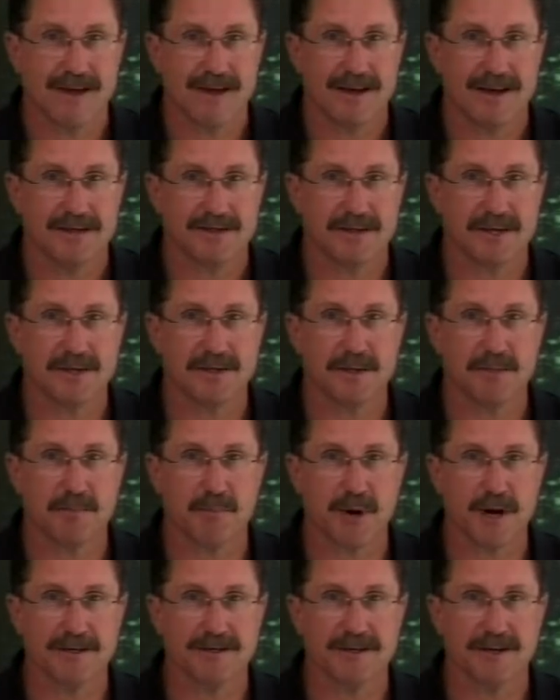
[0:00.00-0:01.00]
she's the
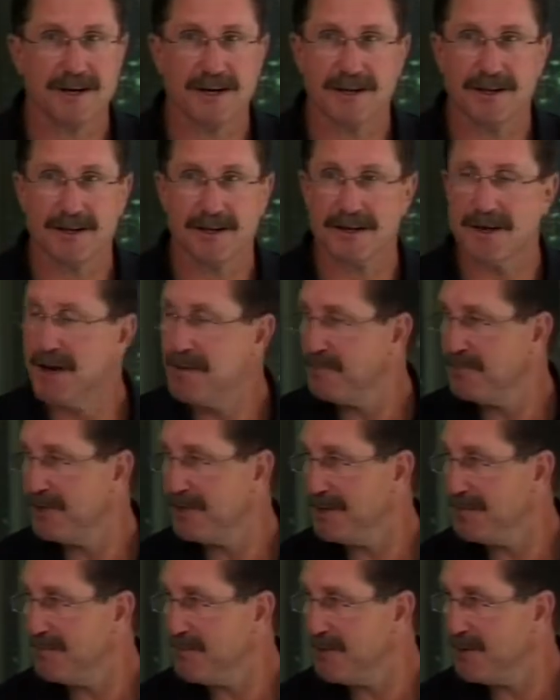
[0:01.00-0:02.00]
president of the company,
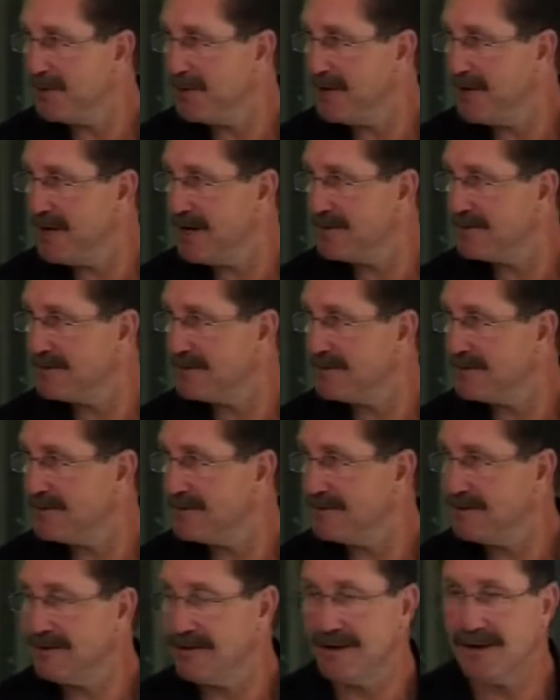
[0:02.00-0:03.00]
more or less,
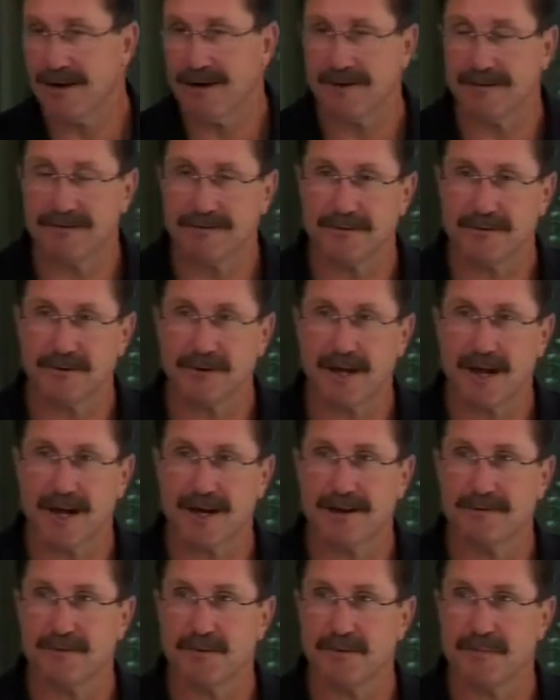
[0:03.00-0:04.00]
uh, for lack
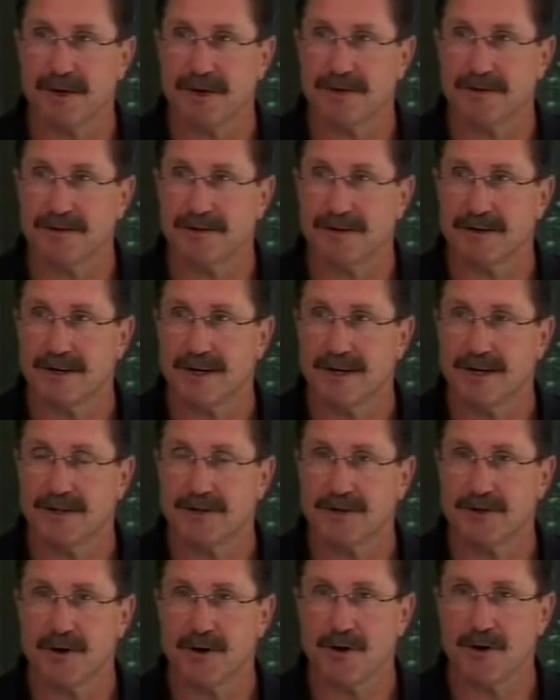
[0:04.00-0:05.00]
of a better
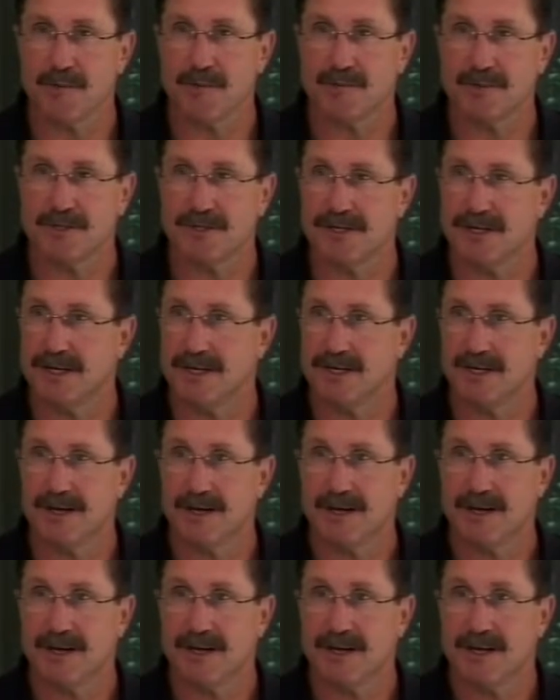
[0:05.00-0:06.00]
term. She
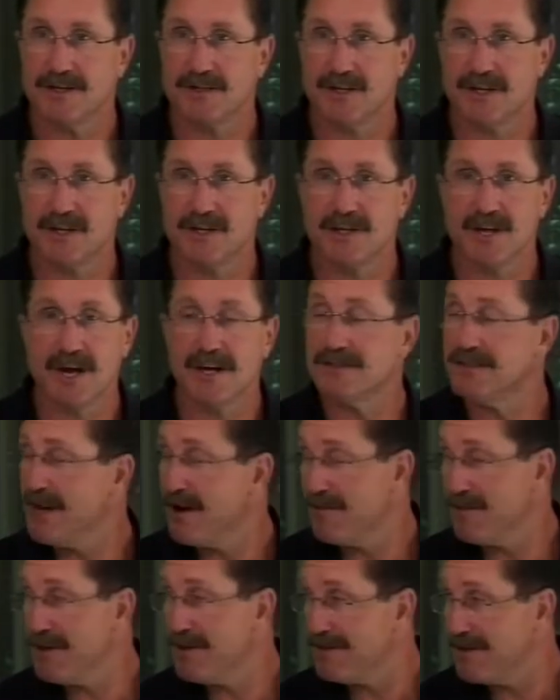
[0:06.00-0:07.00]
she does
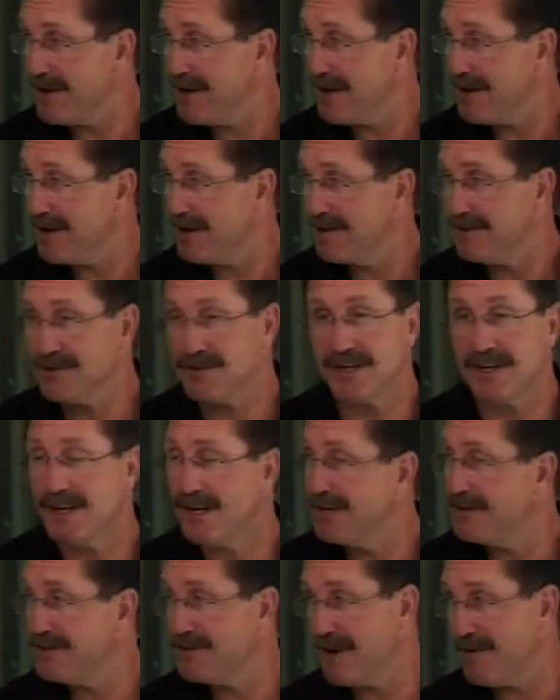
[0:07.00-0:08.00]
everything. She
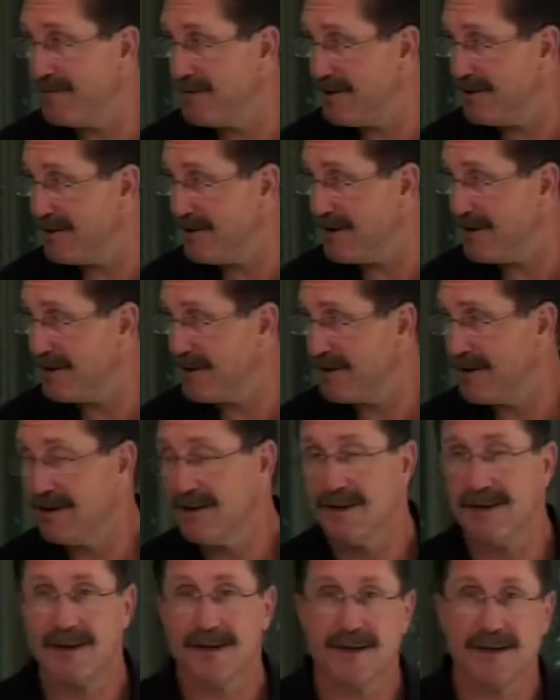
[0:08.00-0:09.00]
is everything.
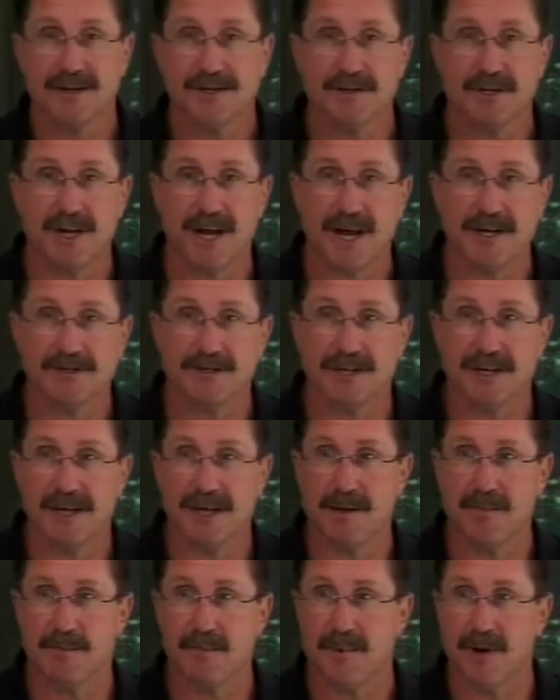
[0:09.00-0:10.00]
She has to
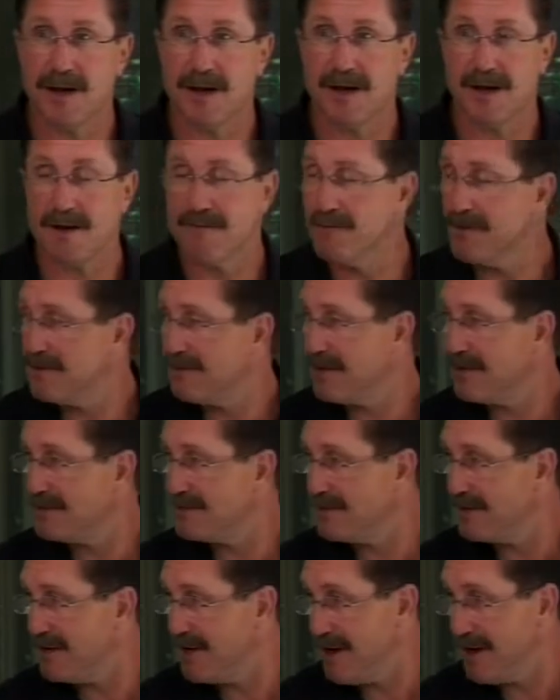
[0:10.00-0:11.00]
keep uh, everything
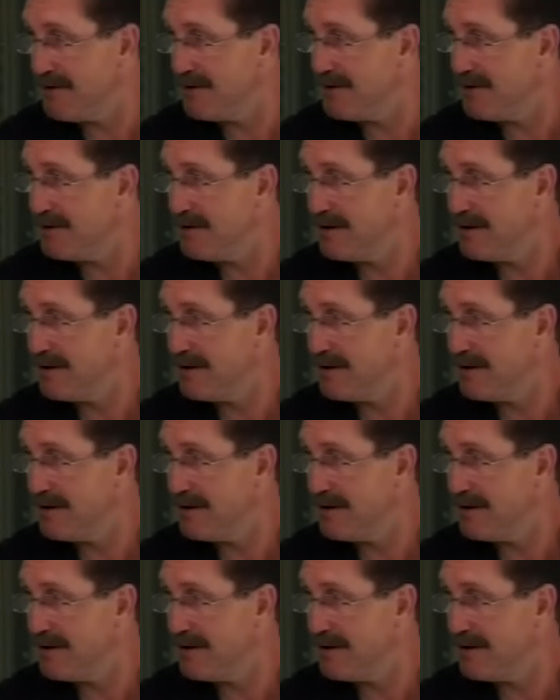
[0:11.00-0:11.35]
together.